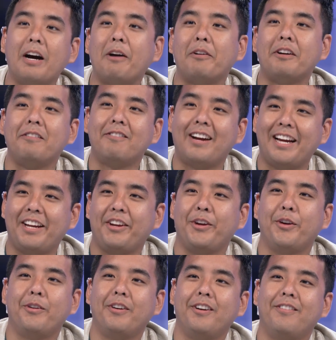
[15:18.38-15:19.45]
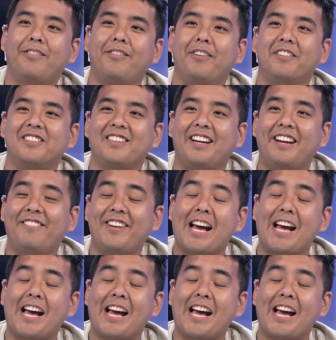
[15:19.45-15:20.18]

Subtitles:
I would invite you if it